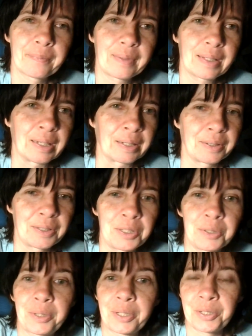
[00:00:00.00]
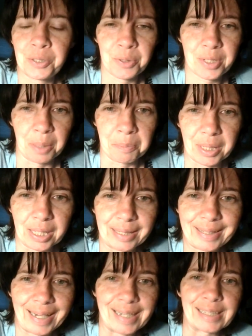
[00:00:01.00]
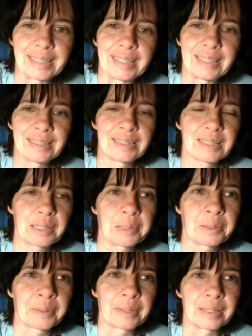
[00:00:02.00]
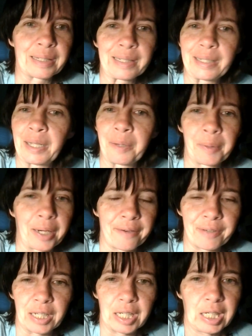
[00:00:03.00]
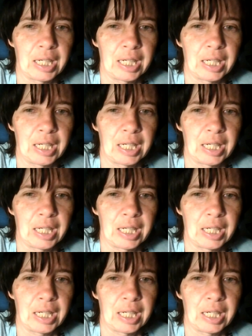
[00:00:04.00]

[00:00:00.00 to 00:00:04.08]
you could do something kind, or whatever.